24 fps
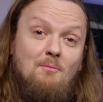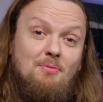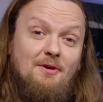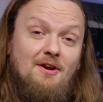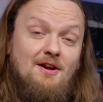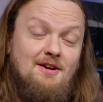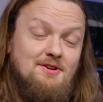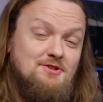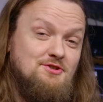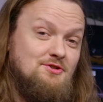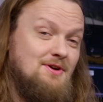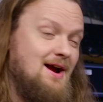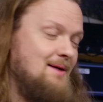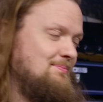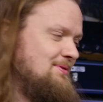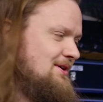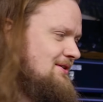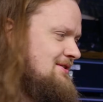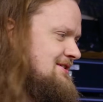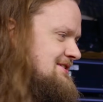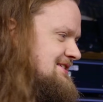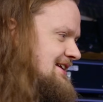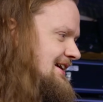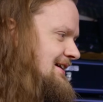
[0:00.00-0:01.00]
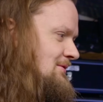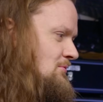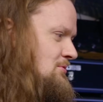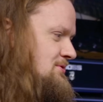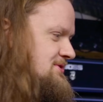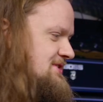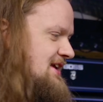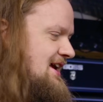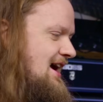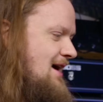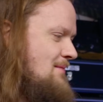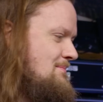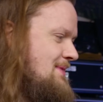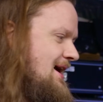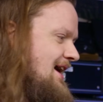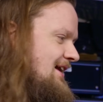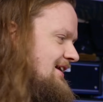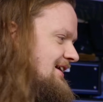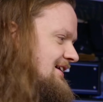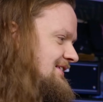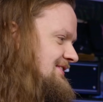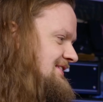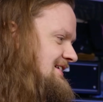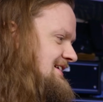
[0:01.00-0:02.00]
I'll put on a strap here in a second. We'll see how
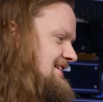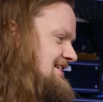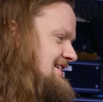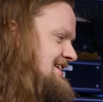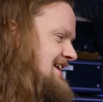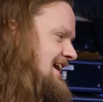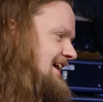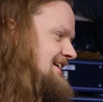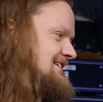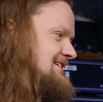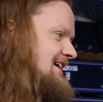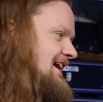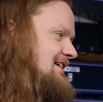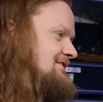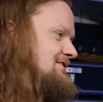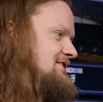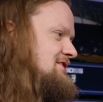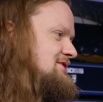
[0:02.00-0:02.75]
bad the neck dive